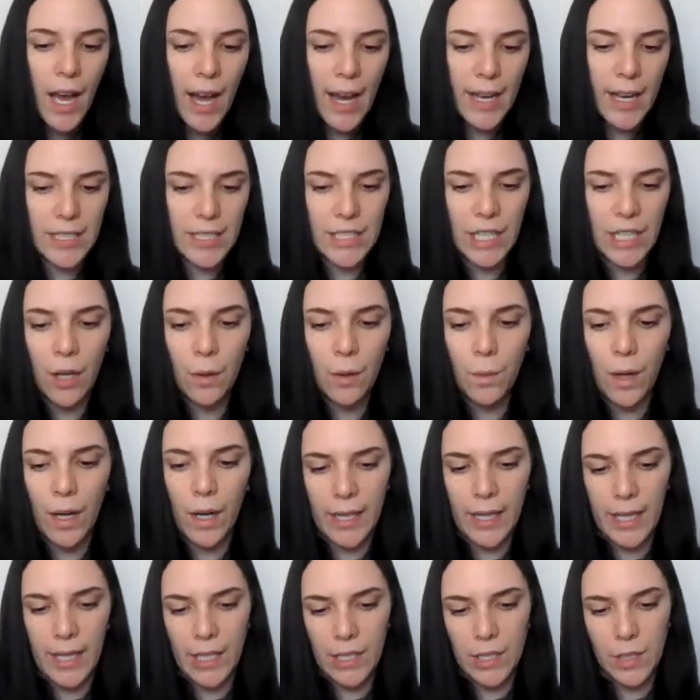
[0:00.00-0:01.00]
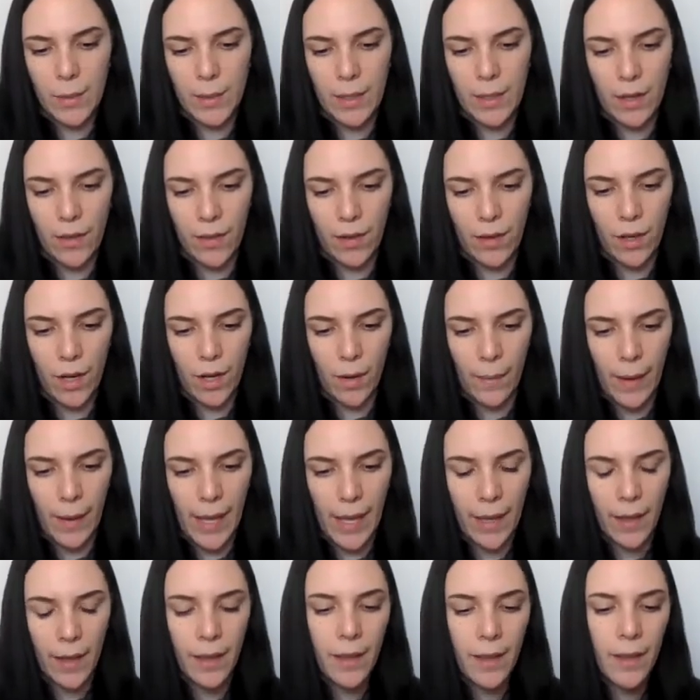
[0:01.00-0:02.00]
I start walking into another
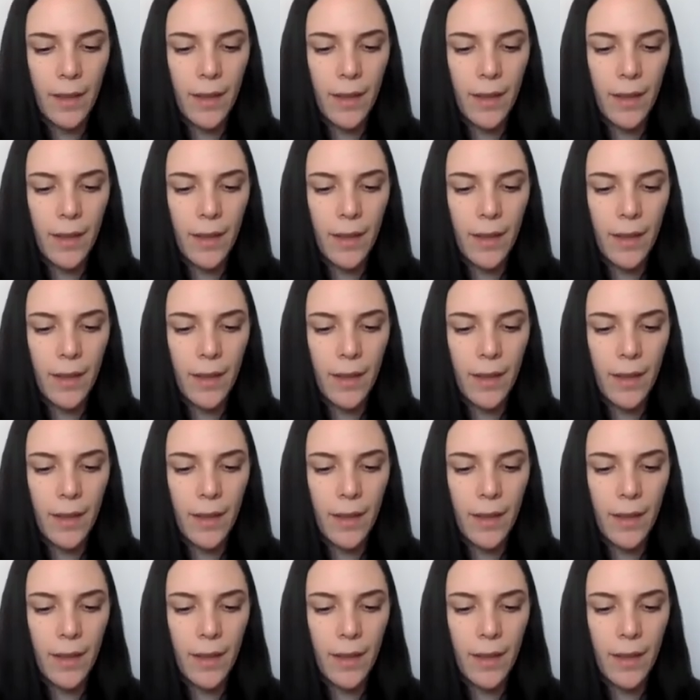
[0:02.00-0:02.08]
hallway.